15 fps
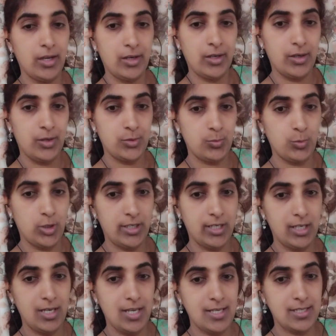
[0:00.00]
Good morning,
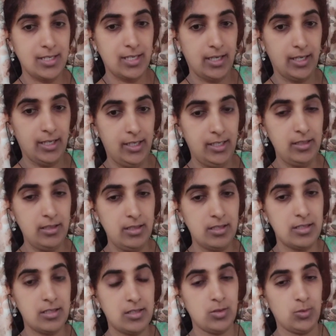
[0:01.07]
class 9.
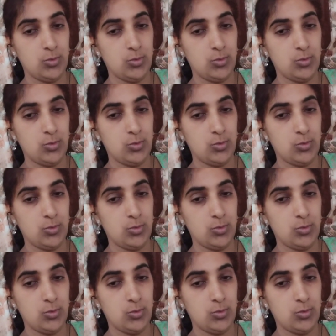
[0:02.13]
So,